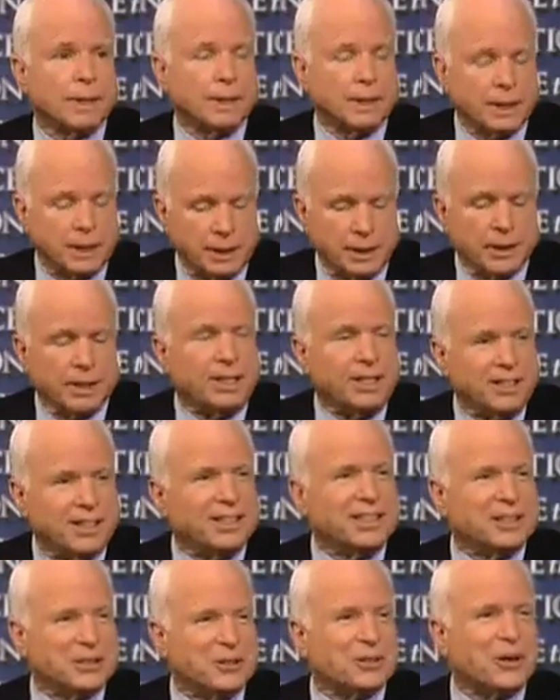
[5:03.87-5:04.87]
Based on your
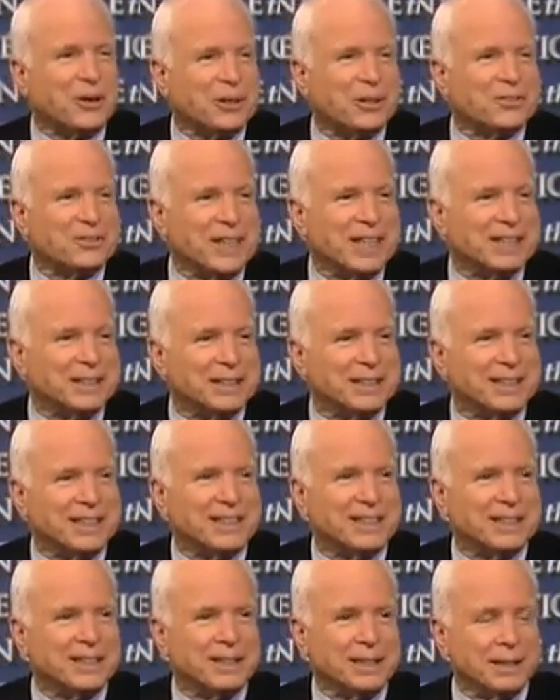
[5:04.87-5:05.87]
experience with history,
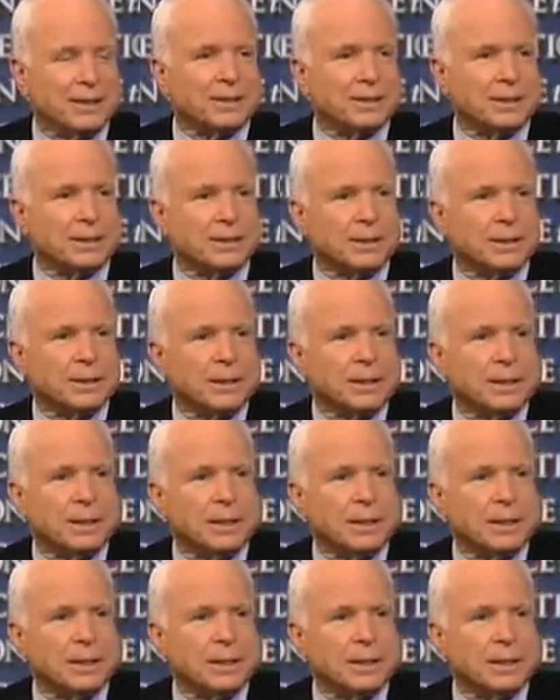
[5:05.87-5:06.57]
do those types